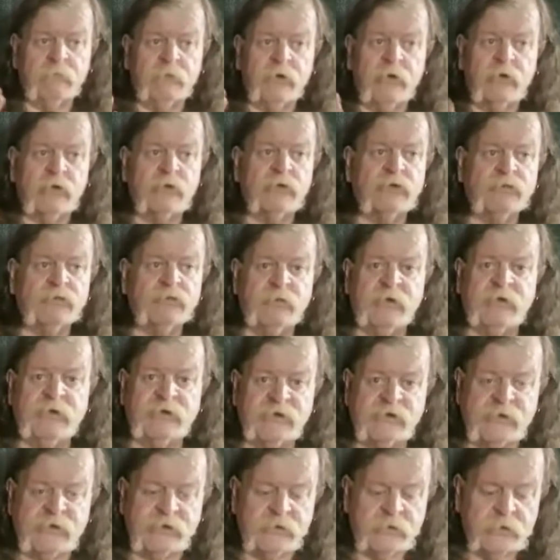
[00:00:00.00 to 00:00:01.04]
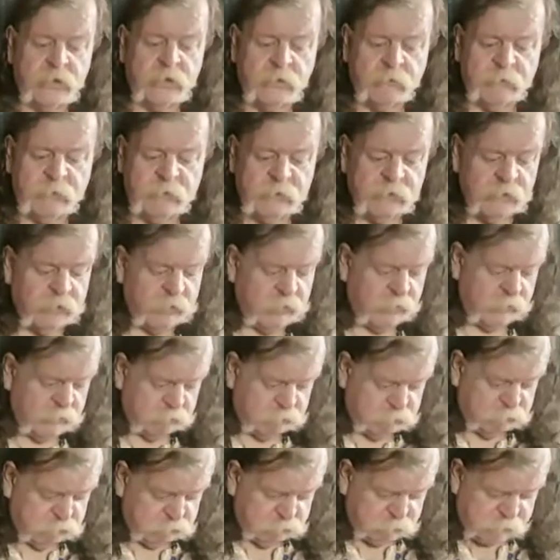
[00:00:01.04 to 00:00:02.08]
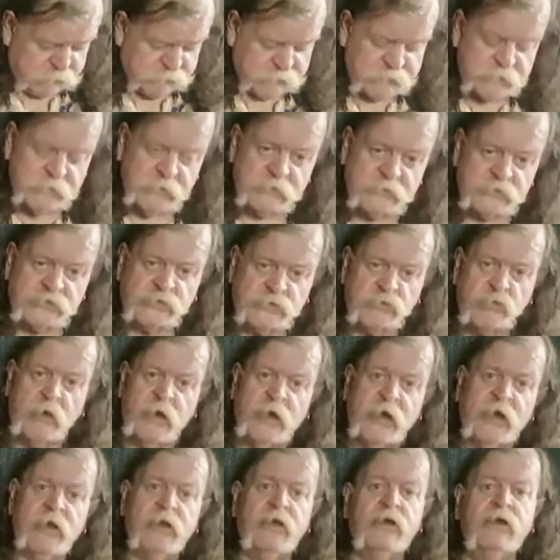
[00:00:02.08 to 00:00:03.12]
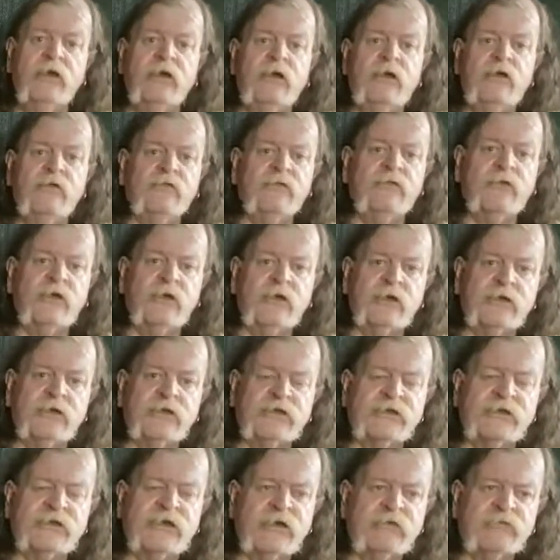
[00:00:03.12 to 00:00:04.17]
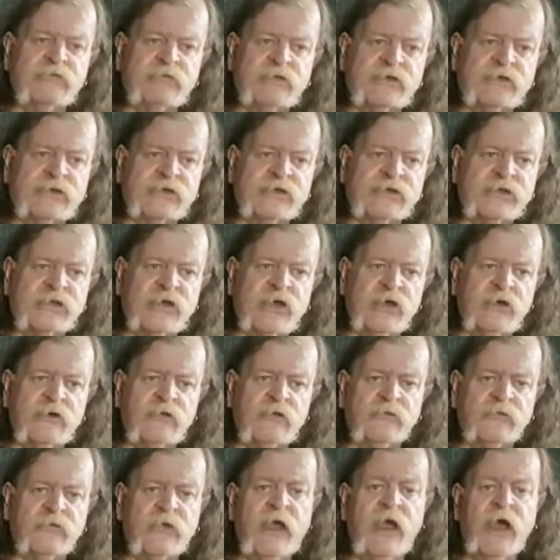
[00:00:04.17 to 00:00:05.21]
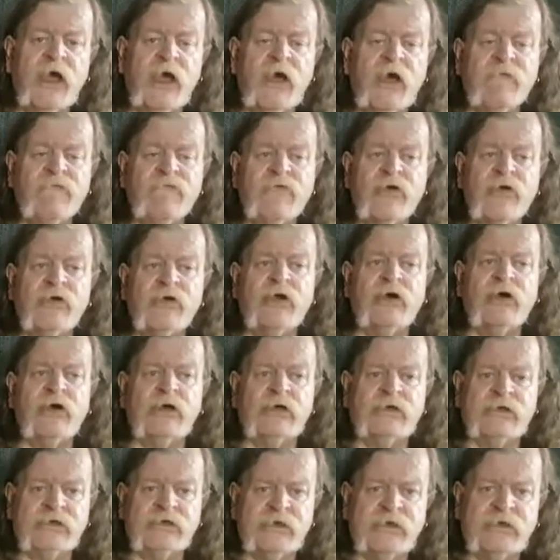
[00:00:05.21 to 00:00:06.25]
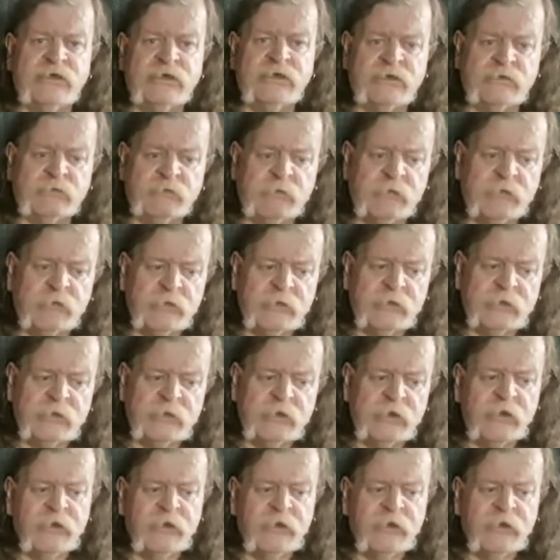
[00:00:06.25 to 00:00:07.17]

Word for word: Parker's Piece in Derby. Big square of grass. That was the site of a very high status building.